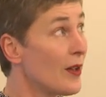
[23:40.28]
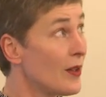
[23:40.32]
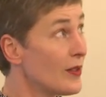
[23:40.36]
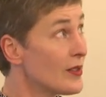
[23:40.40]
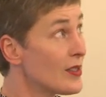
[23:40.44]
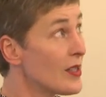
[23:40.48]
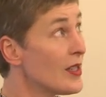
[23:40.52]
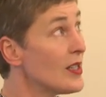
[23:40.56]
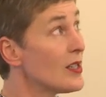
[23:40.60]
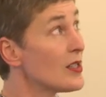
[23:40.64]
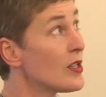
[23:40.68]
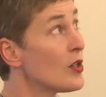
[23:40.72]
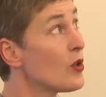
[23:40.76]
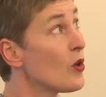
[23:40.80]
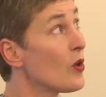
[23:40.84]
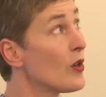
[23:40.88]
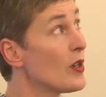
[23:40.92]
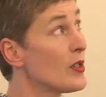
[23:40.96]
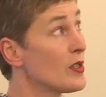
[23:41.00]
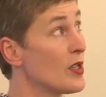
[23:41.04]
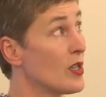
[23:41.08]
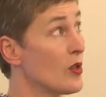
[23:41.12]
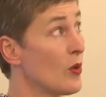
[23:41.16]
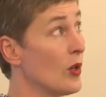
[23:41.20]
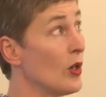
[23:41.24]
Things are not
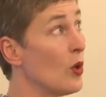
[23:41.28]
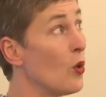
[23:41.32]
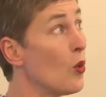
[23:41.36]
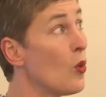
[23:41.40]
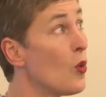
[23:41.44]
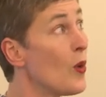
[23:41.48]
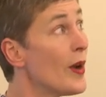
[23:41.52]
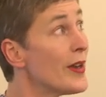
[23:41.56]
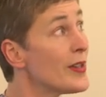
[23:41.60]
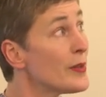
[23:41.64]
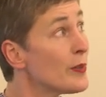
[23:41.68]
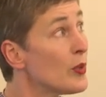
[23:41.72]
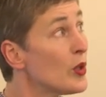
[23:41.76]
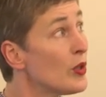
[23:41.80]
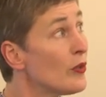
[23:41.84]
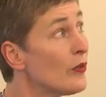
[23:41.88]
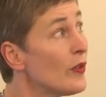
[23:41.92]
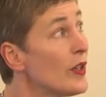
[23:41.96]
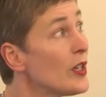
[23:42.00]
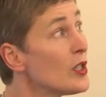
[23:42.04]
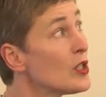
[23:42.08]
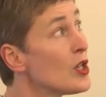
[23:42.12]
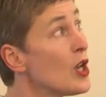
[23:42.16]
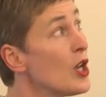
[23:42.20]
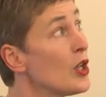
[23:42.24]
necessarily always
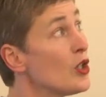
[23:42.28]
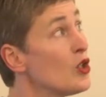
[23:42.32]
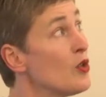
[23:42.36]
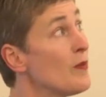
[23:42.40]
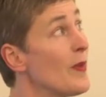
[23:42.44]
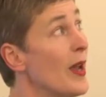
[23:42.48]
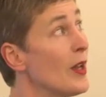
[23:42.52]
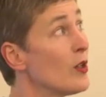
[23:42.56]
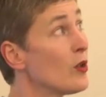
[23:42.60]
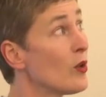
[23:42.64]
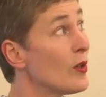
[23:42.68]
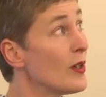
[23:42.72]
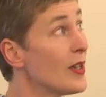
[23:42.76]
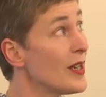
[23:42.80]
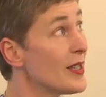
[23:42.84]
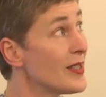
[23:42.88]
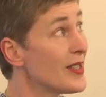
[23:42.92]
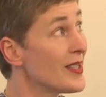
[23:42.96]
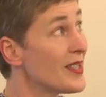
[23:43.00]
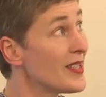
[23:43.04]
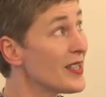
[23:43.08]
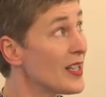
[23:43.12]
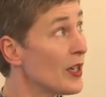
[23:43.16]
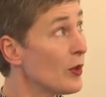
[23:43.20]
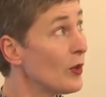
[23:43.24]
perfect. You may not
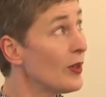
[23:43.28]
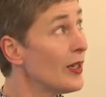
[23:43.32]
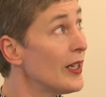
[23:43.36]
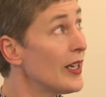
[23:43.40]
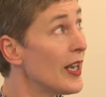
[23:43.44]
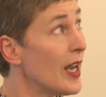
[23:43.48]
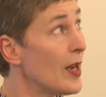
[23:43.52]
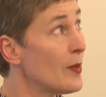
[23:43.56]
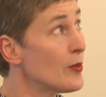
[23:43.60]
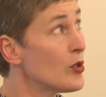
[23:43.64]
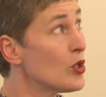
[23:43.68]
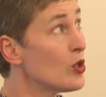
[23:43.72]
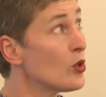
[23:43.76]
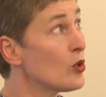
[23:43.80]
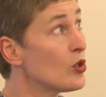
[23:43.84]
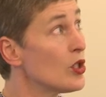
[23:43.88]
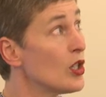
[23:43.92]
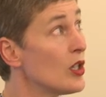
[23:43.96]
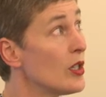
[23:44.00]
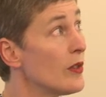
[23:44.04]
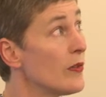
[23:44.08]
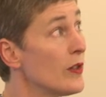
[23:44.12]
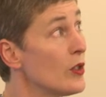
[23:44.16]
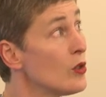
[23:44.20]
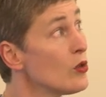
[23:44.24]
necessarily capture your
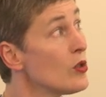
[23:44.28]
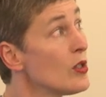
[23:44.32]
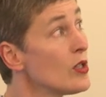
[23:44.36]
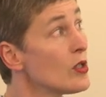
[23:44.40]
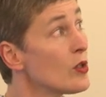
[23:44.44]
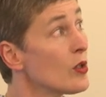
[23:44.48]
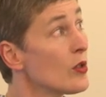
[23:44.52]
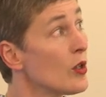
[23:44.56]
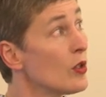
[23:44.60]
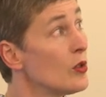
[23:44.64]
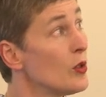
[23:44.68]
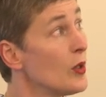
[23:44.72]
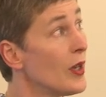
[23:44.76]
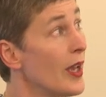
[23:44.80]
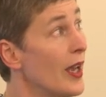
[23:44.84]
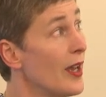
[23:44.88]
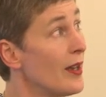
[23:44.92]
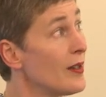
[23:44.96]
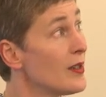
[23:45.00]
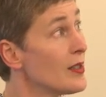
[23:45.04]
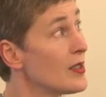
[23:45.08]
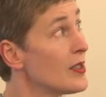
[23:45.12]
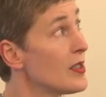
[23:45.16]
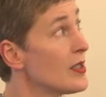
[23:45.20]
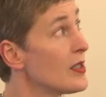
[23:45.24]
gene of interest, although you
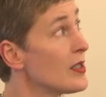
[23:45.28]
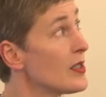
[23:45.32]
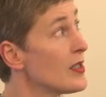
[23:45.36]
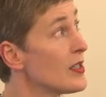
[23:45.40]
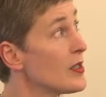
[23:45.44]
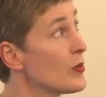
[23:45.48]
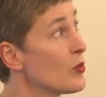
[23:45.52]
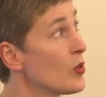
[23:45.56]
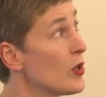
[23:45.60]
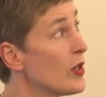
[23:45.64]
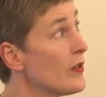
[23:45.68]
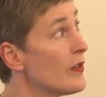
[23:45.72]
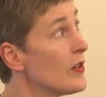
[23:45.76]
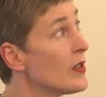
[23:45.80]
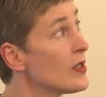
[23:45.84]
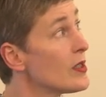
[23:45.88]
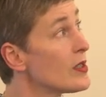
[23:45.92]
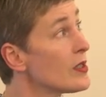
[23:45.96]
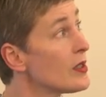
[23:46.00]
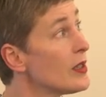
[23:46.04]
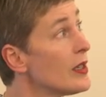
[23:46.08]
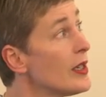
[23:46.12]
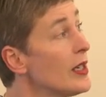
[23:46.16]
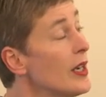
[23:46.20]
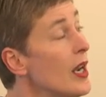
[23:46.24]
can assess this
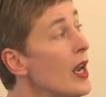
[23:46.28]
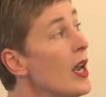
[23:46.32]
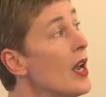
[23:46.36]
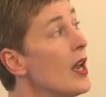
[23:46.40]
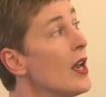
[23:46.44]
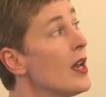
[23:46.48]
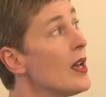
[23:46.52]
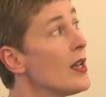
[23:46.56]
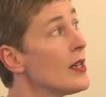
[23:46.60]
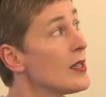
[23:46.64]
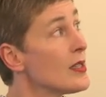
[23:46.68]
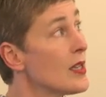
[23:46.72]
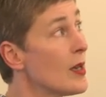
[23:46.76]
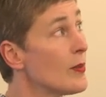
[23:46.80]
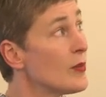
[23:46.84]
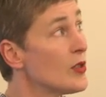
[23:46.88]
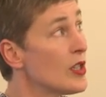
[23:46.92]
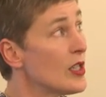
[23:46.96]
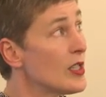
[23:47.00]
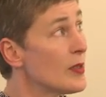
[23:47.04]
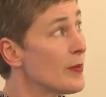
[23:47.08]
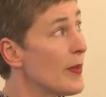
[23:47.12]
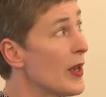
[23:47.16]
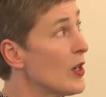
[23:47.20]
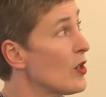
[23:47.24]
previously. Some
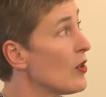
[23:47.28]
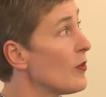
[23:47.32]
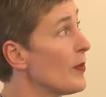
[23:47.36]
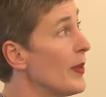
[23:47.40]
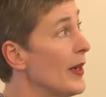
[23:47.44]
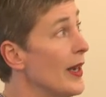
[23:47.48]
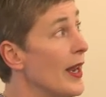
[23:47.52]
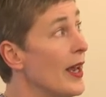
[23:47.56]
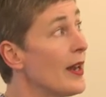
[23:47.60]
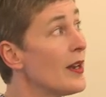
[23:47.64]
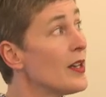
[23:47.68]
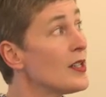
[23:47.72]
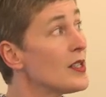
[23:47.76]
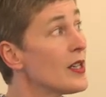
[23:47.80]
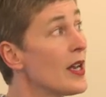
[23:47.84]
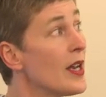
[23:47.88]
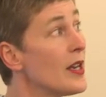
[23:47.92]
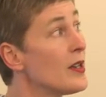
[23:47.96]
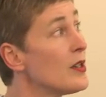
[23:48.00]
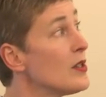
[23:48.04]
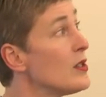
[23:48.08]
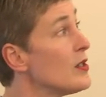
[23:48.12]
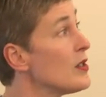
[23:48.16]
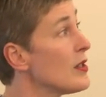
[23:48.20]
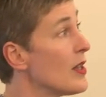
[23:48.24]
genes may not have been
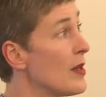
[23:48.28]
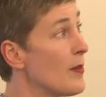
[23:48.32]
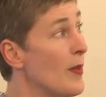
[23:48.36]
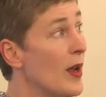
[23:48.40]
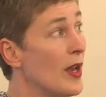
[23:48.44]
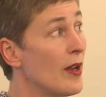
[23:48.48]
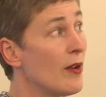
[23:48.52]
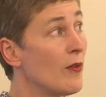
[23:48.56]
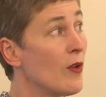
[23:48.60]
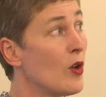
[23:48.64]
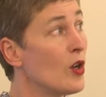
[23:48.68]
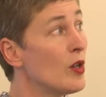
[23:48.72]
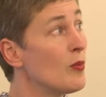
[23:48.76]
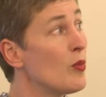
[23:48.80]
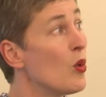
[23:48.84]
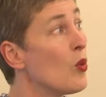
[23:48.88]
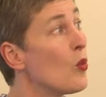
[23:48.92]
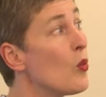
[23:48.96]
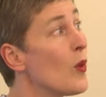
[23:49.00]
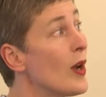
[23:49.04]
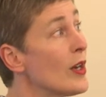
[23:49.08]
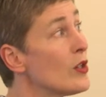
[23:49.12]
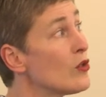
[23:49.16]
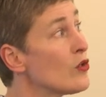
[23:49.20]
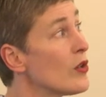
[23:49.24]
annotated. They may have only put
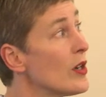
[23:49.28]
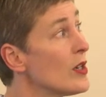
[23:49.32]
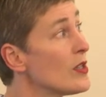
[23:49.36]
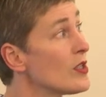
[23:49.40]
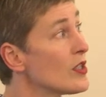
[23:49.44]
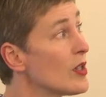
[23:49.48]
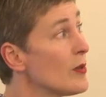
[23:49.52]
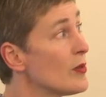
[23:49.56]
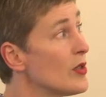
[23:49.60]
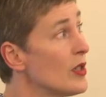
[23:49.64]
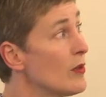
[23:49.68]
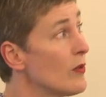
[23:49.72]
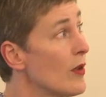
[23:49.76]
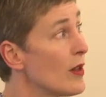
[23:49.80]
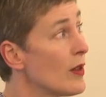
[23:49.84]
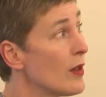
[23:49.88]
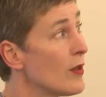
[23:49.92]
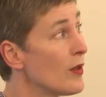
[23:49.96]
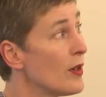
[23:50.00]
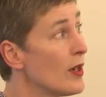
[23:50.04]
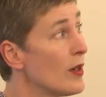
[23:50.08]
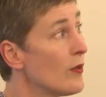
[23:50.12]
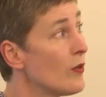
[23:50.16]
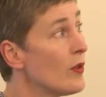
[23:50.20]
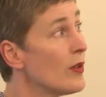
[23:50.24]
one transcript in rather
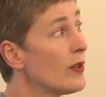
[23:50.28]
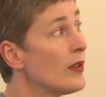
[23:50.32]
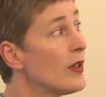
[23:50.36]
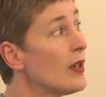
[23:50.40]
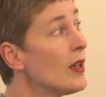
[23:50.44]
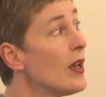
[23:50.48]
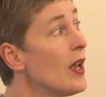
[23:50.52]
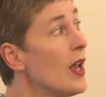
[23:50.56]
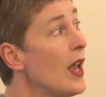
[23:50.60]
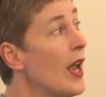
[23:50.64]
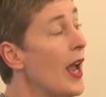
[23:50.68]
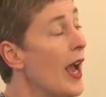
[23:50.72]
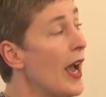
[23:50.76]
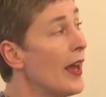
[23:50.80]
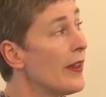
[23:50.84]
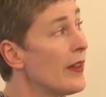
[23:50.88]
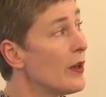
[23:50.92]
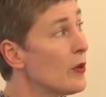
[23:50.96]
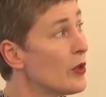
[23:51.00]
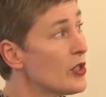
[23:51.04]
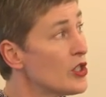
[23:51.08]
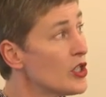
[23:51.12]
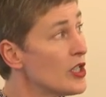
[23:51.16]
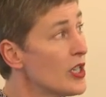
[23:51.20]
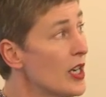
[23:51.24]
than everything. And
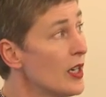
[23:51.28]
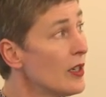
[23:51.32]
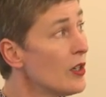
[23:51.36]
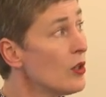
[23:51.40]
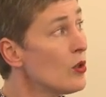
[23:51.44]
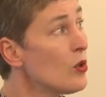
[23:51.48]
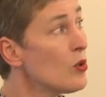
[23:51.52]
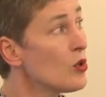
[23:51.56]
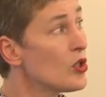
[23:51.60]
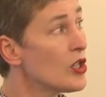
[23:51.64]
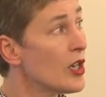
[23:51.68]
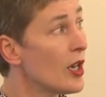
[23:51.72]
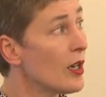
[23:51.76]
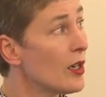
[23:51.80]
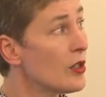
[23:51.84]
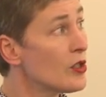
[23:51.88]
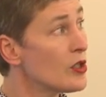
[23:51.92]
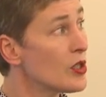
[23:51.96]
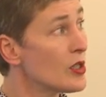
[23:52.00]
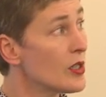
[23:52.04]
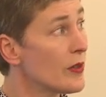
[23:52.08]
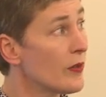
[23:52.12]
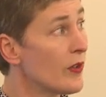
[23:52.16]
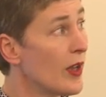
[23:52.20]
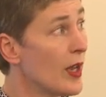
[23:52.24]
there are technical
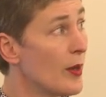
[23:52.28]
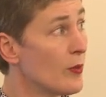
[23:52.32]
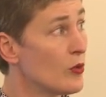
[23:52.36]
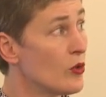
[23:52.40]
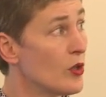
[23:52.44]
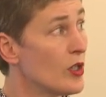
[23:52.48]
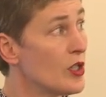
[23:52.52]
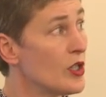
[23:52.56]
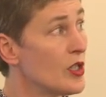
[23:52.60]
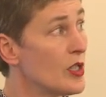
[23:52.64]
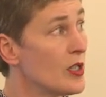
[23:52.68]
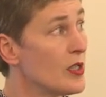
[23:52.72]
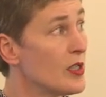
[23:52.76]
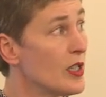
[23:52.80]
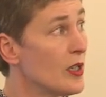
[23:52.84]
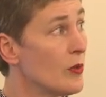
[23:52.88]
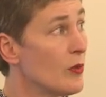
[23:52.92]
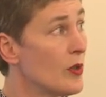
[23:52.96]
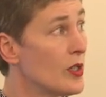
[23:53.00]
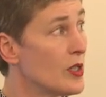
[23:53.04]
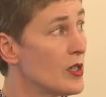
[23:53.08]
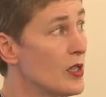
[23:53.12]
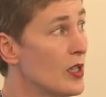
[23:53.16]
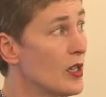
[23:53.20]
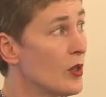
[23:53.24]
challenges of capturing
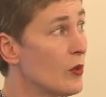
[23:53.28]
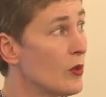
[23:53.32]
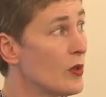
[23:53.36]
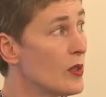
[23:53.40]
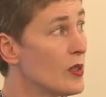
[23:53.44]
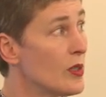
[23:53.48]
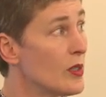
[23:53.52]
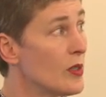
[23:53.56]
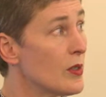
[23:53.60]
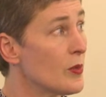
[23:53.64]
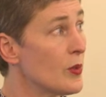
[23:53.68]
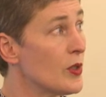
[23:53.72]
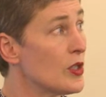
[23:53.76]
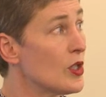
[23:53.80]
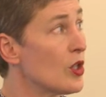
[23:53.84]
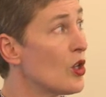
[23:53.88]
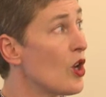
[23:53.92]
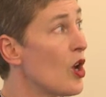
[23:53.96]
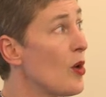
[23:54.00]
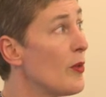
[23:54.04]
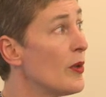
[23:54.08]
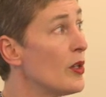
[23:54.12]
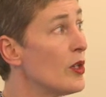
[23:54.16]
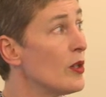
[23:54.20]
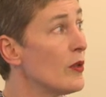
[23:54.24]
GC-rich sequences, which are
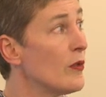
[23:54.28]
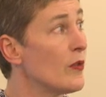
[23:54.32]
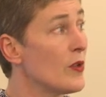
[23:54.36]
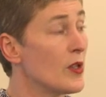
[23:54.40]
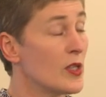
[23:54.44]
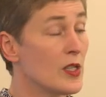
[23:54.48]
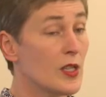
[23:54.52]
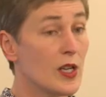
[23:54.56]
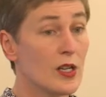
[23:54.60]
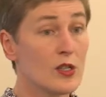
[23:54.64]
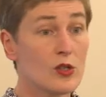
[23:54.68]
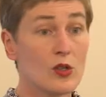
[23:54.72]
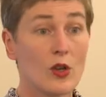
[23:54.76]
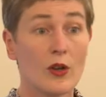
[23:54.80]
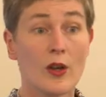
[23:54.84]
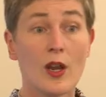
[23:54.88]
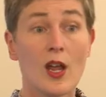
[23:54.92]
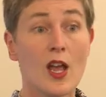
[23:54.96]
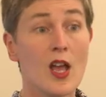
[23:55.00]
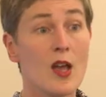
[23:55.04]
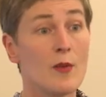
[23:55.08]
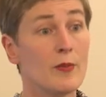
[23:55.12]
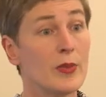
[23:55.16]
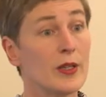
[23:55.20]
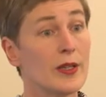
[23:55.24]
common in the first exon.
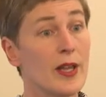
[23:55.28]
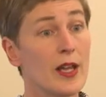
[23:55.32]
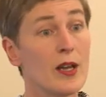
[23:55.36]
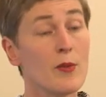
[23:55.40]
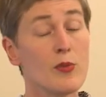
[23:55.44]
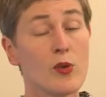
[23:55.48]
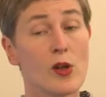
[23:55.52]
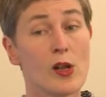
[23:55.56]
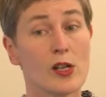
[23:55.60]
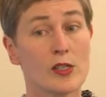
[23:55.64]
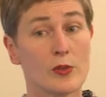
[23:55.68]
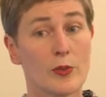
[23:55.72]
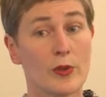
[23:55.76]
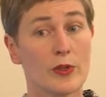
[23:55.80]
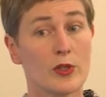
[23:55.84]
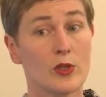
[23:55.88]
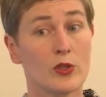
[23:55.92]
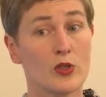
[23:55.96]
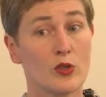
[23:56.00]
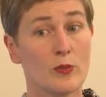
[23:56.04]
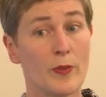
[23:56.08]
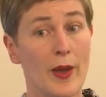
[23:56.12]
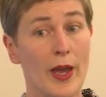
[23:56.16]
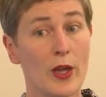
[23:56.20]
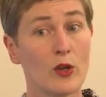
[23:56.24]
But that applies whether you
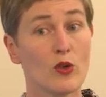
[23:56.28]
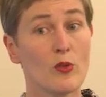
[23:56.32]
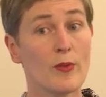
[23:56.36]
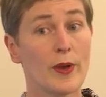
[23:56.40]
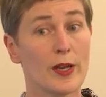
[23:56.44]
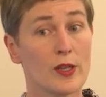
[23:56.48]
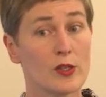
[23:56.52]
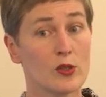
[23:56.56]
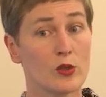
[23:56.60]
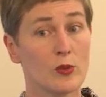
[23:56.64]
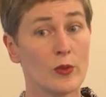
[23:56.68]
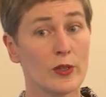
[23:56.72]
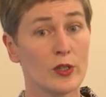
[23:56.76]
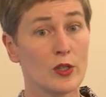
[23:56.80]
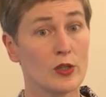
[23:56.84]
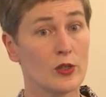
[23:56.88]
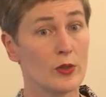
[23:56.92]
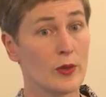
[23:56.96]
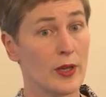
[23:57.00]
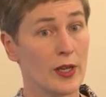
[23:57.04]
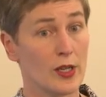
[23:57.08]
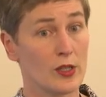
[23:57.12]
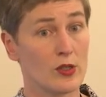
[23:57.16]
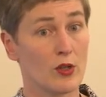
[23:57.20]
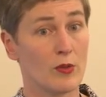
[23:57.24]
do panel-based or whether you
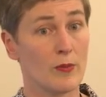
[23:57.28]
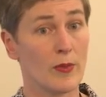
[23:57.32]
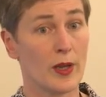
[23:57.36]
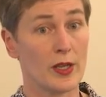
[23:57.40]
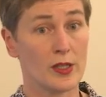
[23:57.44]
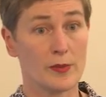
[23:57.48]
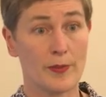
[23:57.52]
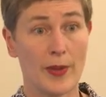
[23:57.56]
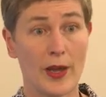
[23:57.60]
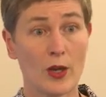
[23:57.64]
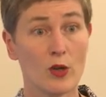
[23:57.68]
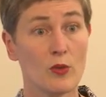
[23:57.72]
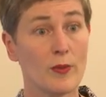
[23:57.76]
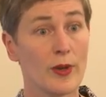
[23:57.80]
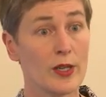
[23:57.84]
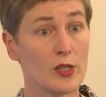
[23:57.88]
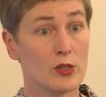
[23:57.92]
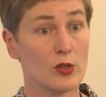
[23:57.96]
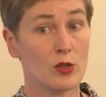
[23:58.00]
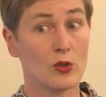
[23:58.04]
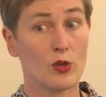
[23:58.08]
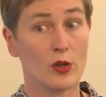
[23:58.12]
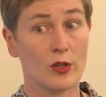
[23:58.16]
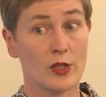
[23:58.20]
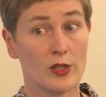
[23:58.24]
do exon-based.
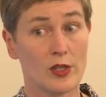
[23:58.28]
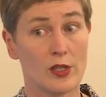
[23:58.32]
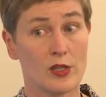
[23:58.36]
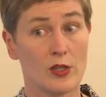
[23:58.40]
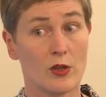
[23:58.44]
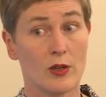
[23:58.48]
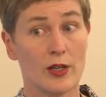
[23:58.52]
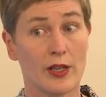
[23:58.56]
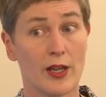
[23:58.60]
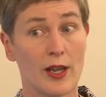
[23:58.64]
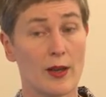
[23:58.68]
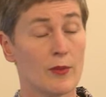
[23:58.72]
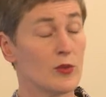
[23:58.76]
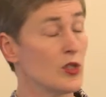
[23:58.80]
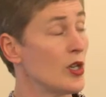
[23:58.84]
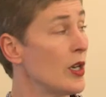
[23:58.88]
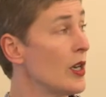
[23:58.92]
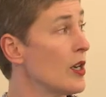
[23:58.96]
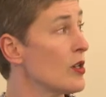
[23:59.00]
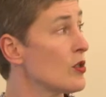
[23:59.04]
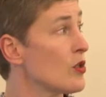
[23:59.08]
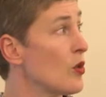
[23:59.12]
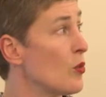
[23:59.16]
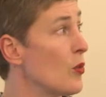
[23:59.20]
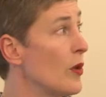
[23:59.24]
Panel-based do not necessarily capture
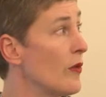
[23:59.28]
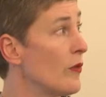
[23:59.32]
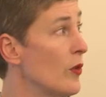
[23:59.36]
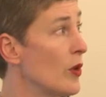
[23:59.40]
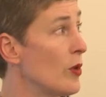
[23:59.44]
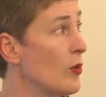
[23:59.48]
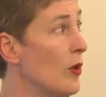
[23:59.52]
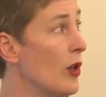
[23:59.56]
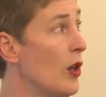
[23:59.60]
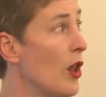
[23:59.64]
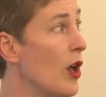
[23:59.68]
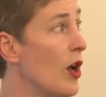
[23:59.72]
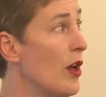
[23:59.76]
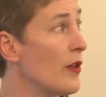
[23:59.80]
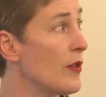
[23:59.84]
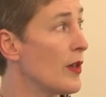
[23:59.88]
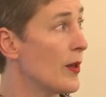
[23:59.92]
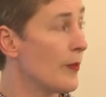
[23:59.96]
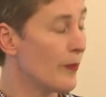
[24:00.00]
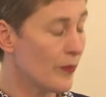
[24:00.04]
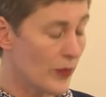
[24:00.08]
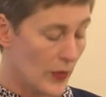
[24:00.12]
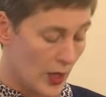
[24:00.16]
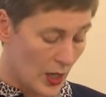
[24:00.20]
exon 1 very well either.